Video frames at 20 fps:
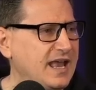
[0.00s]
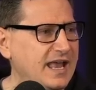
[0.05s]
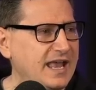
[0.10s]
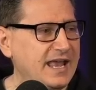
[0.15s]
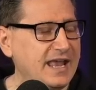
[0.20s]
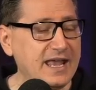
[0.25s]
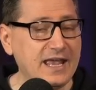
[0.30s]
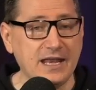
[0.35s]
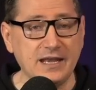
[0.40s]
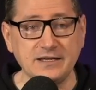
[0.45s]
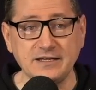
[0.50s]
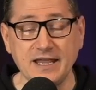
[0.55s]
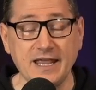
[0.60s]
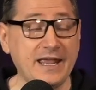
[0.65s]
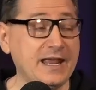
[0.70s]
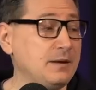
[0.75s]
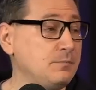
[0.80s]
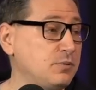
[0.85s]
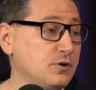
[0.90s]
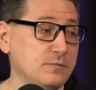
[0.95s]
And
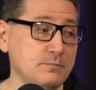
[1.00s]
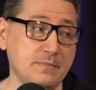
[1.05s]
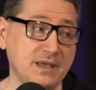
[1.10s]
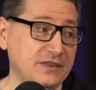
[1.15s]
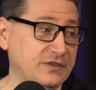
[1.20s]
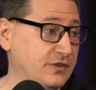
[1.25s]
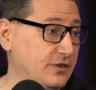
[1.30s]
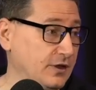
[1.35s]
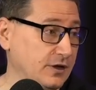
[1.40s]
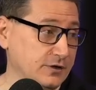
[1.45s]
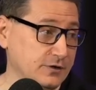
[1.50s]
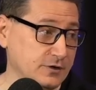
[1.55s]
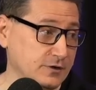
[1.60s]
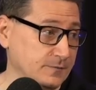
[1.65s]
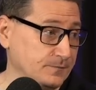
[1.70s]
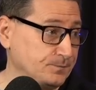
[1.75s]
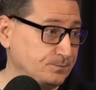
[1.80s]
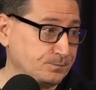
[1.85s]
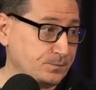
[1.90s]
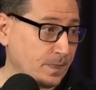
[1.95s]
Amber
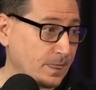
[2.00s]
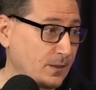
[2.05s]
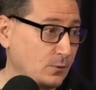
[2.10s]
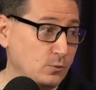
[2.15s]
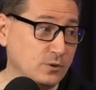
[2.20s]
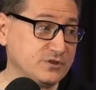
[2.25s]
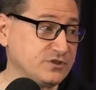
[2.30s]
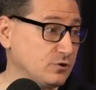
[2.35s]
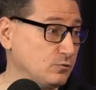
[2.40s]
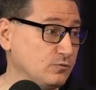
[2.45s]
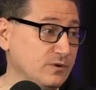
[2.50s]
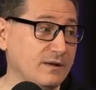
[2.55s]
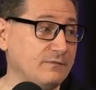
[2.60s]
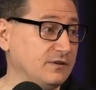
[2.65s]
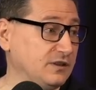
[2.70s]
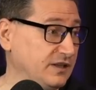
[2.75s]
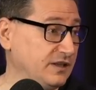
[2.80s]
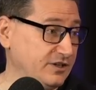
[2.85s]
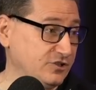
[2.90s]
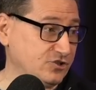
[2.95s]
Midthunder was a
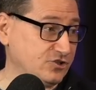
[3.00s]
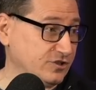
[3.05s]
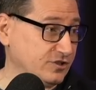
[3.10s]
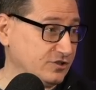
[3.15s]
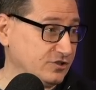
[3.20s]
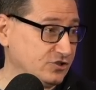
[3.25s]
revelation.